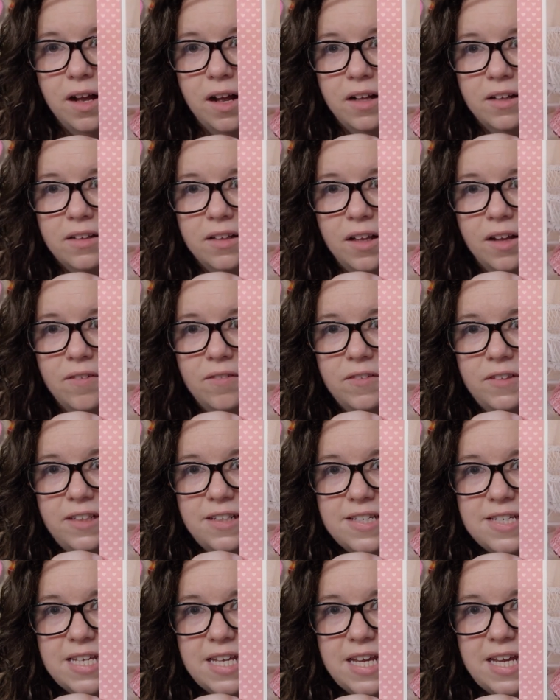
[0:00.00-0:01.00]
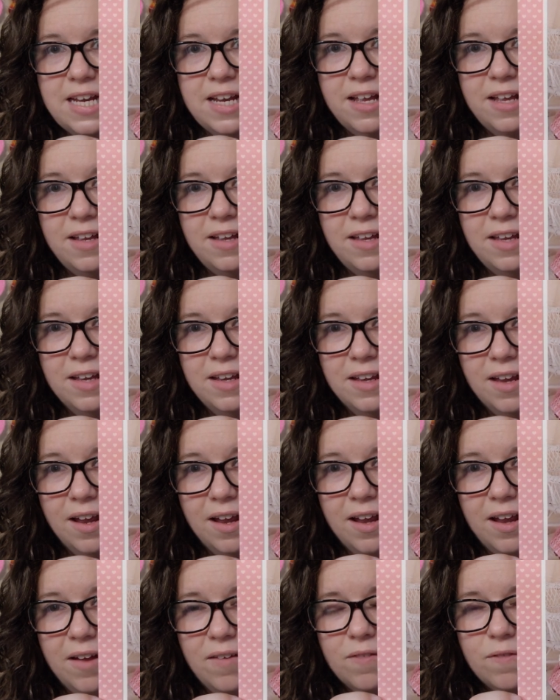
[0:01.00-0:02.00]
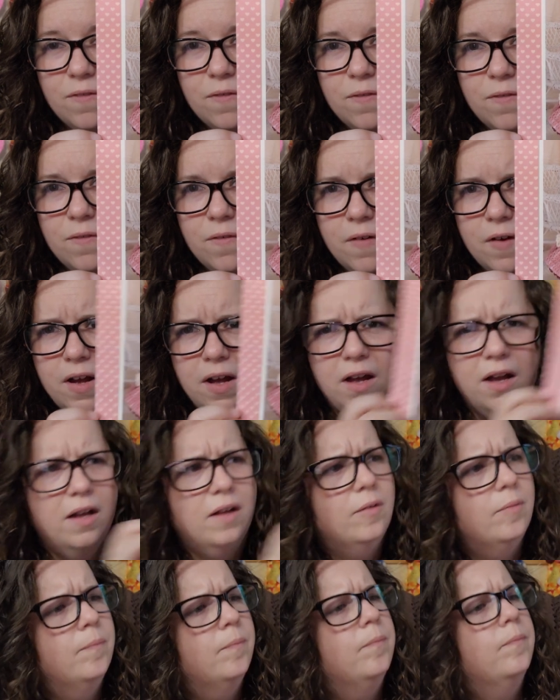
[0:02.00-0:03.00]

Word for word: a lovely Tina, uh,